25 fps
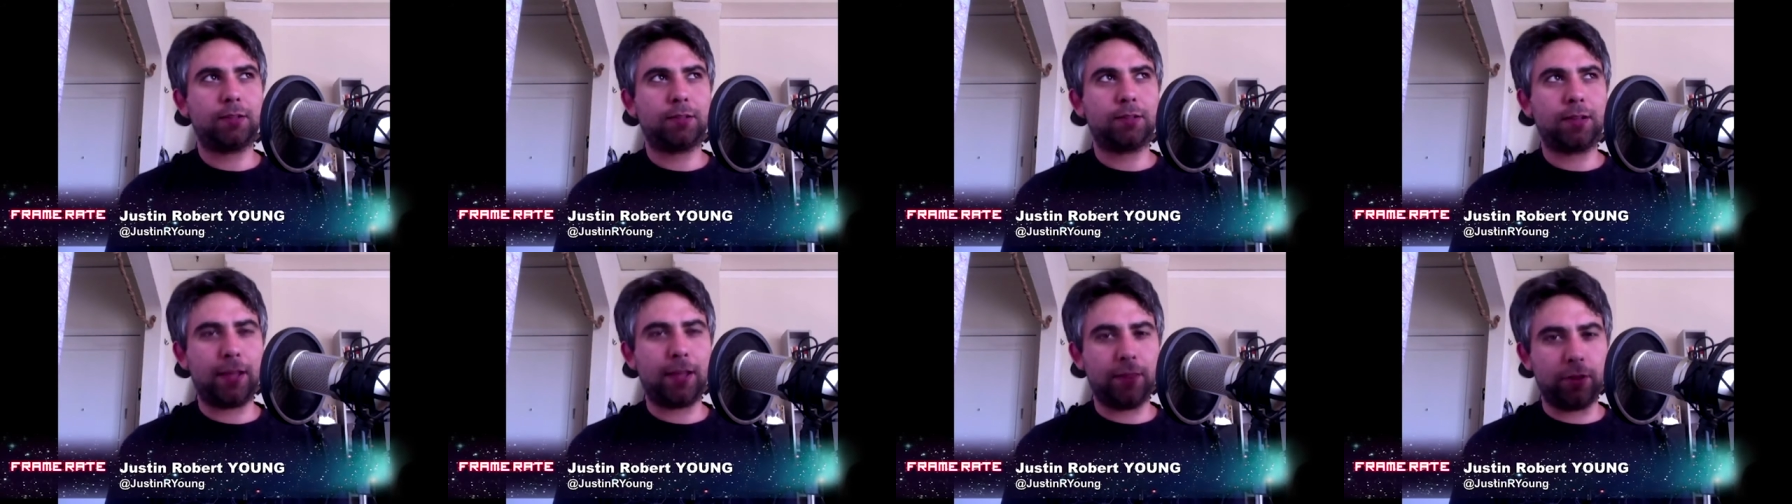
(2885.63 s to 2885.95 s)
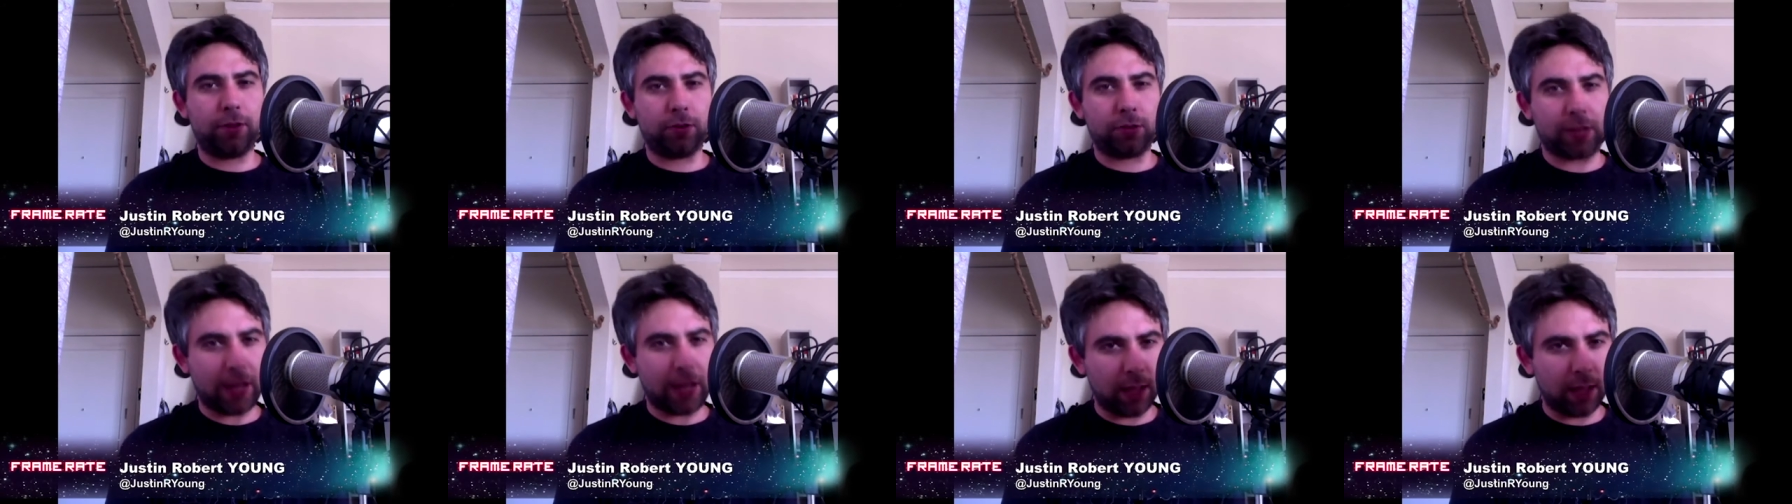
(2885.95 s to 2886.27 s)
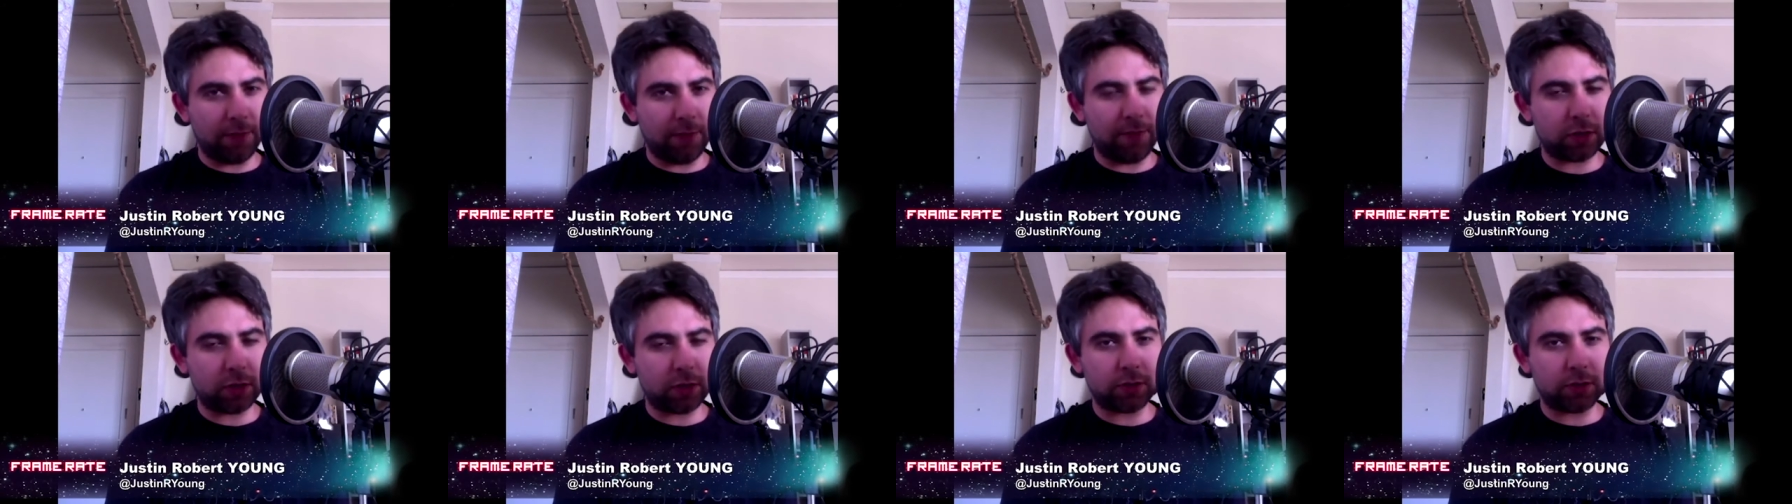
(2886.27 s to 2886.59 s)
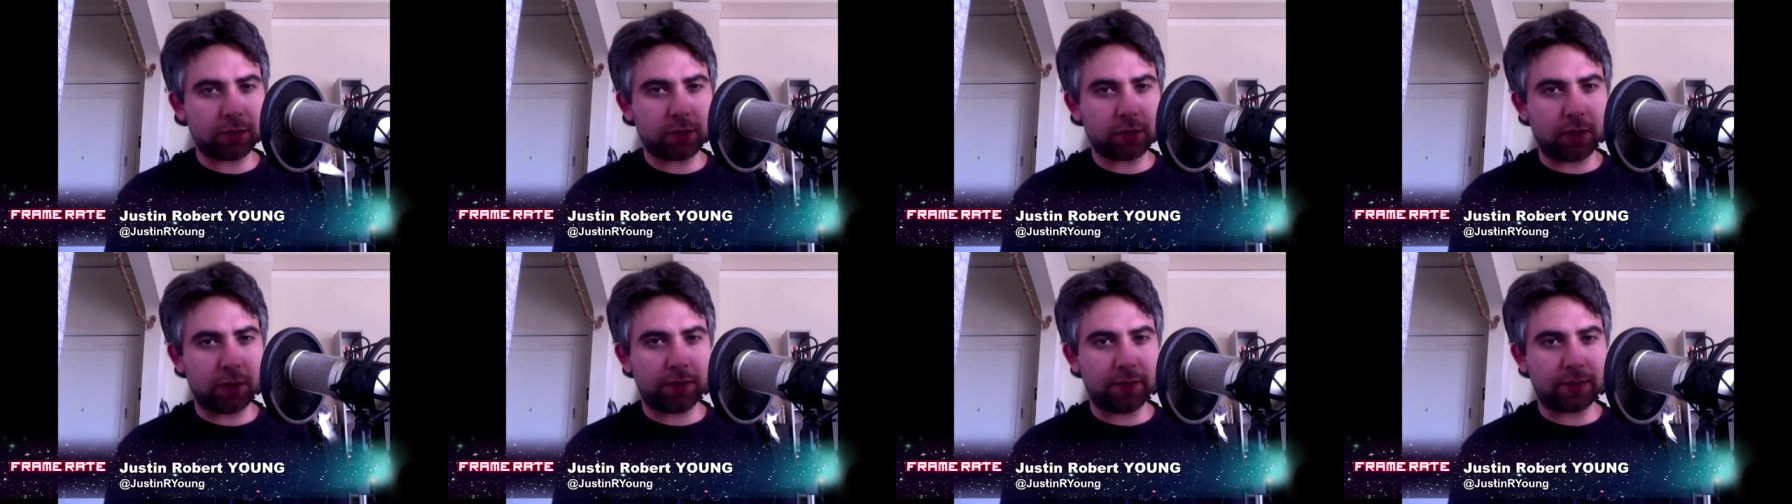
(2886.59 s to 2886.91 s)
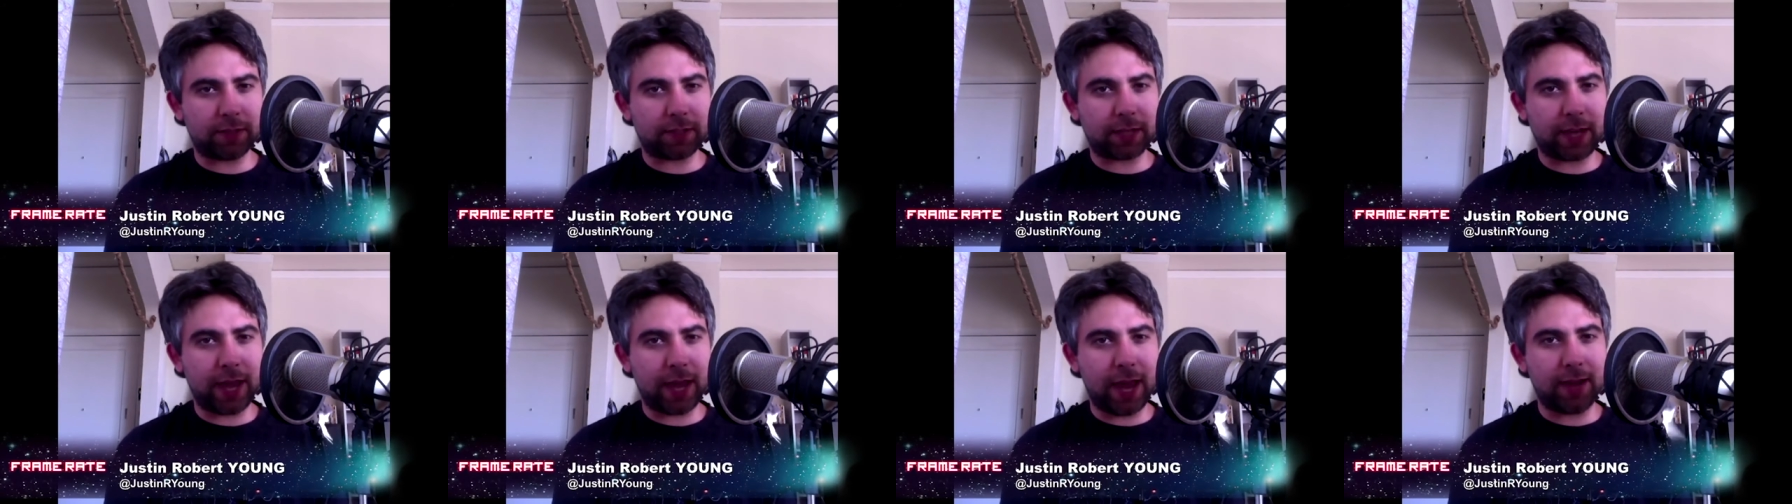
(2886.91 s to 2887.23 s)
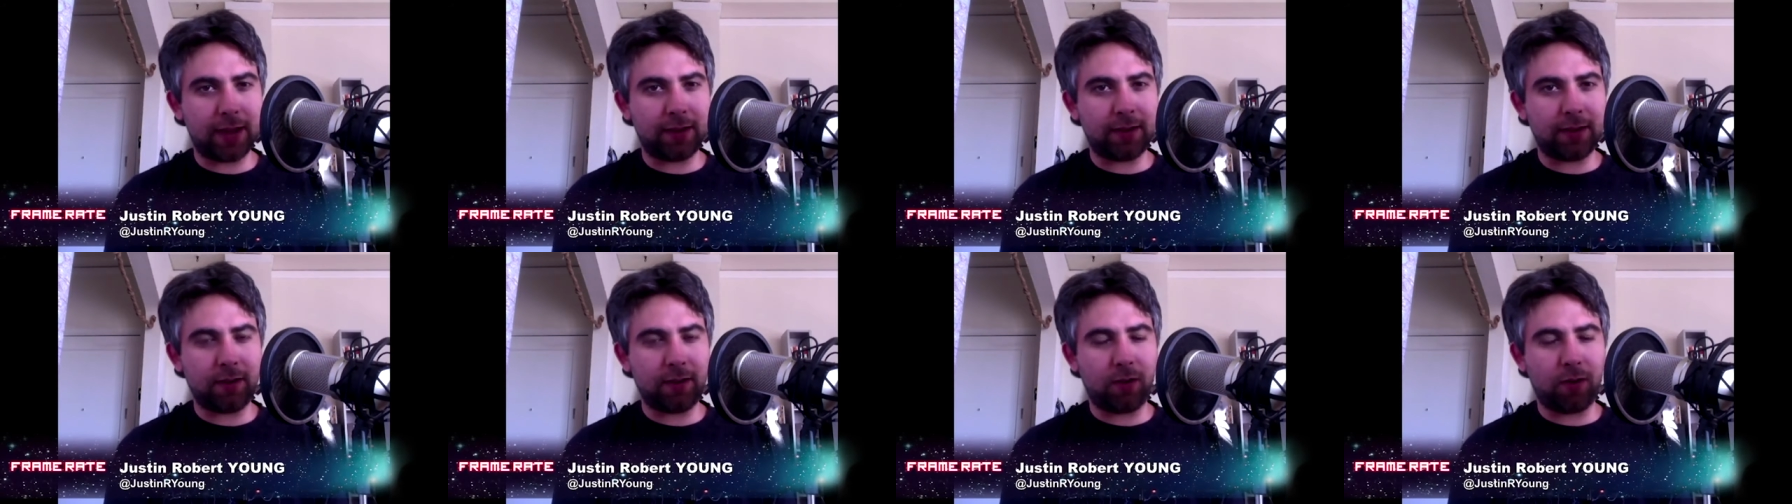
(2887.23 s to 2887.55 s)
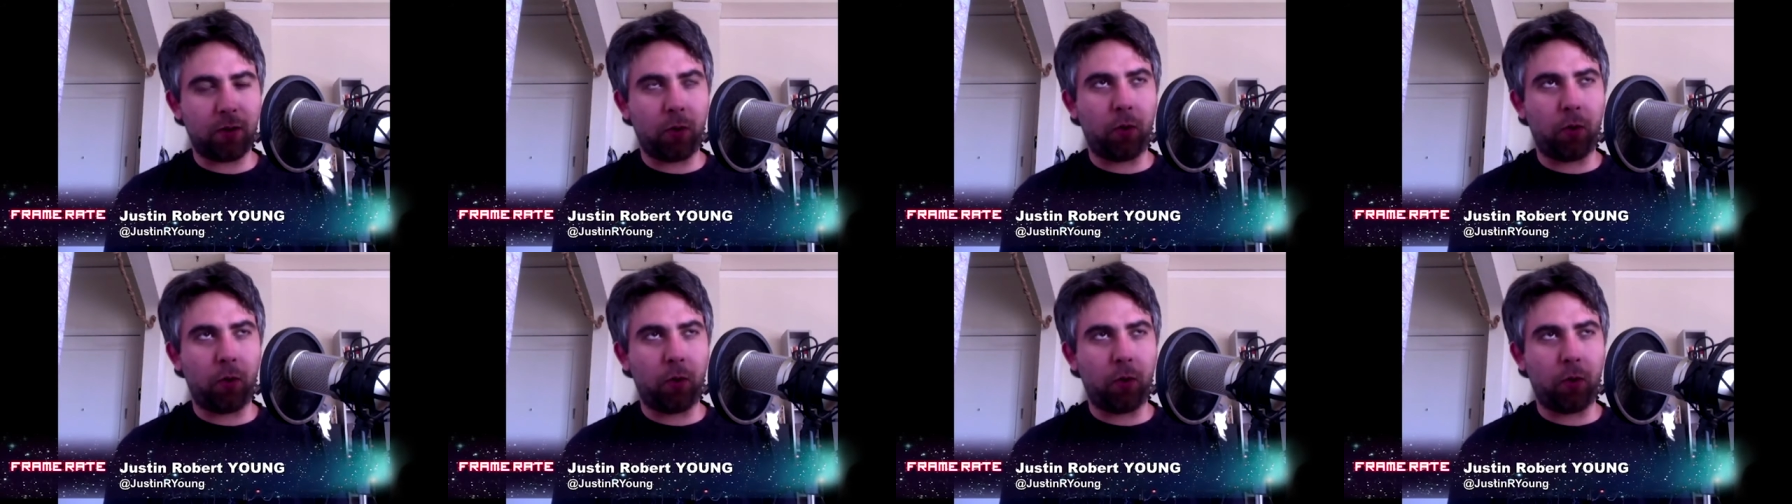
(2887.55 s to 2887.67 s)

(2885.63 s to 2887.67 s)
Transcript: te- their television service again,